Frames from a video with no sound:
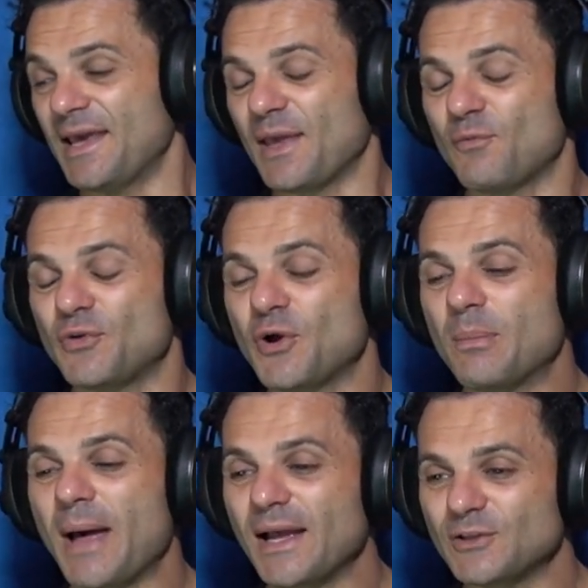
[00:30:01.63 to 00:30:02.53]
if we go
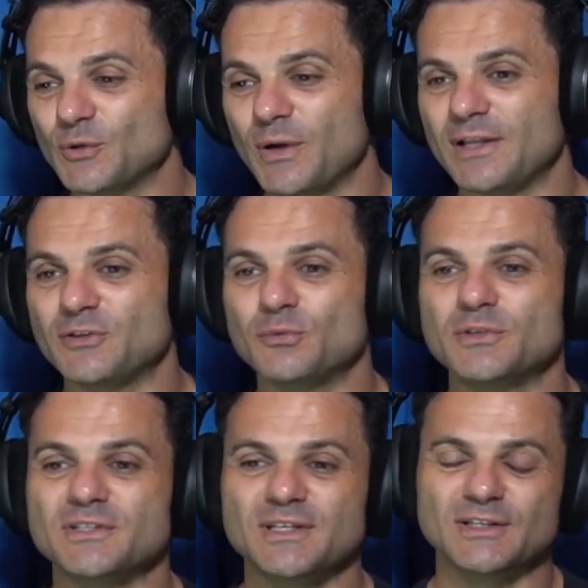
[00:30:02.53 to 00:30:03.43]
back to it, you will
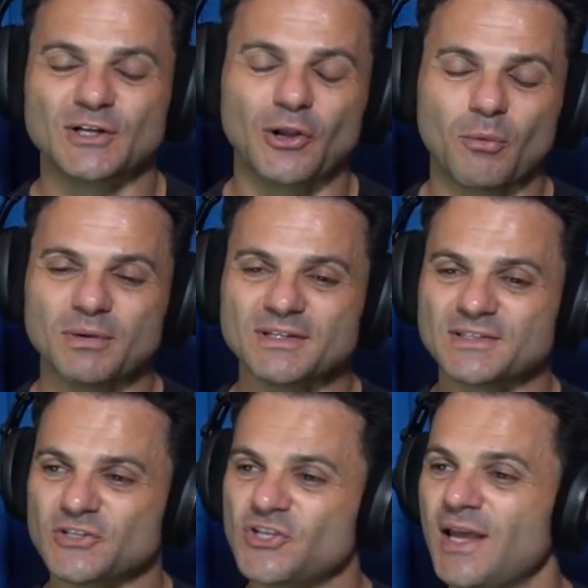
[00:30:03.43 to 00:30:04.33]
see the
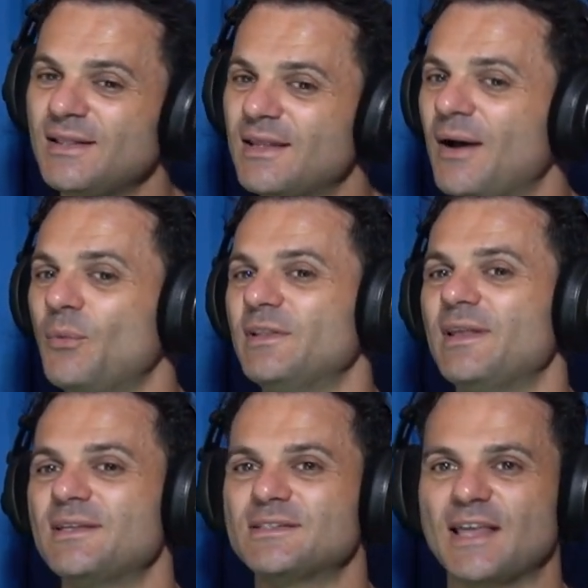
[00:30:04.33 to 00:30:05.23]
globalist agenda when
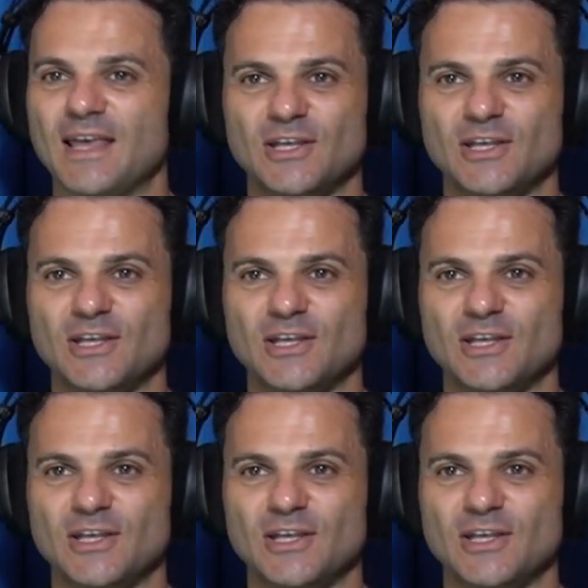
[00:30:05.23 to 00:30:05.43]
they say